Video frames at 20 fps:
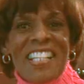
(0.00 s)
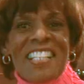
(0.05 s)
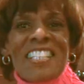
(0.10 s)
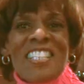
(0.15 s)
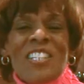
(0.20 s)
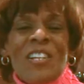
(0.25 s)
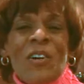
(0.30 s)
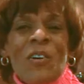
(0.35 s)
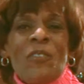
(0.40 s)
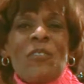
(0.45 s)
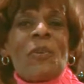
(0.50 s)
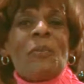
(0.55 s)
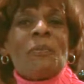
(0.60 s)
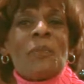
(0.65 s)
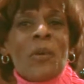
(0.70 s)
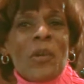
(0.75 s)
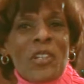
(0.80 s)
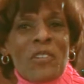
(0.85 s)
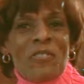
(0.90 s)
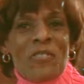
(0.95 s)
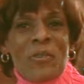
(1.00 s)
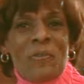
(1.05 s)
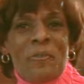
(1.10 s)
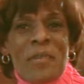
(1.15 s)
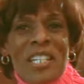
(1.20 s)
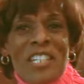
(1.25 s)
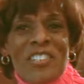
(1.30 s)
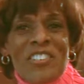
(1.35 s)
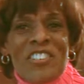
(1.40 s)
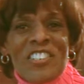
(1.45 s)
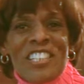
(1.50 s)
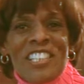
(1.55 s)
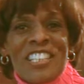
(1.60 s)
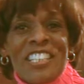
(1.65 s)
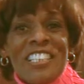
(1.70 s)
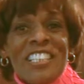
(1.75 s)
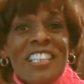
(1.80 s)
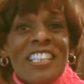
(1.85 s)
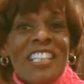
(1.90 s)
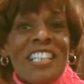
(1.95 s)
So for more
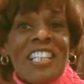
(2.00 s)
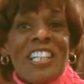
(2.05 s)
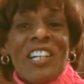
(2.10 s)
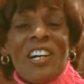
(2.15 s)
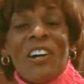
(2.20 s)
information, to get